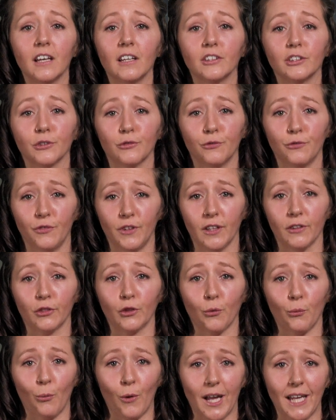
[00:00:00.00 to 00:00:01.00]
to fit the
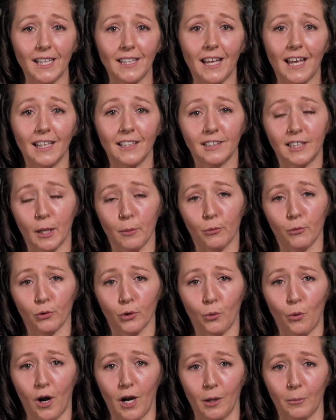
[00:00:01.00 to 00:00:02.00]
weight and depth
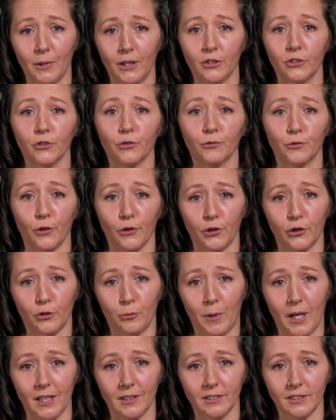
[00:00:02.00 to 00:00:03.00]
requirements for the
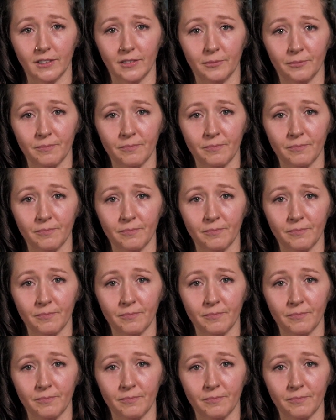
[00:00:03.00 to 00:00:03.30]
space.